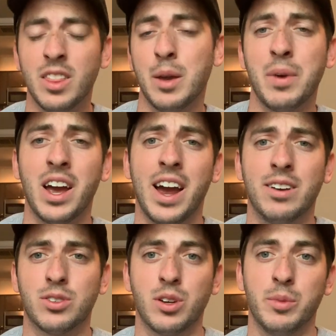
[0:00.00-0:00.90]
They might
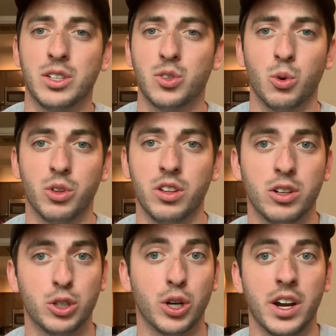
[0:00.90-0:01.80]
have some in store that
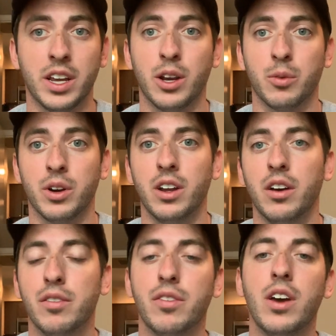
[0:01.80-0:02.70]
they're trying to get rid
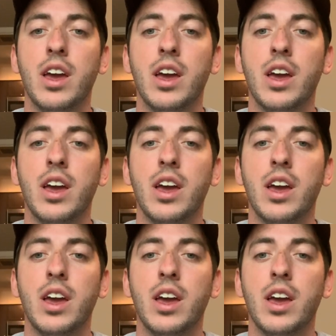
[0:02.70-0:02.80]
of.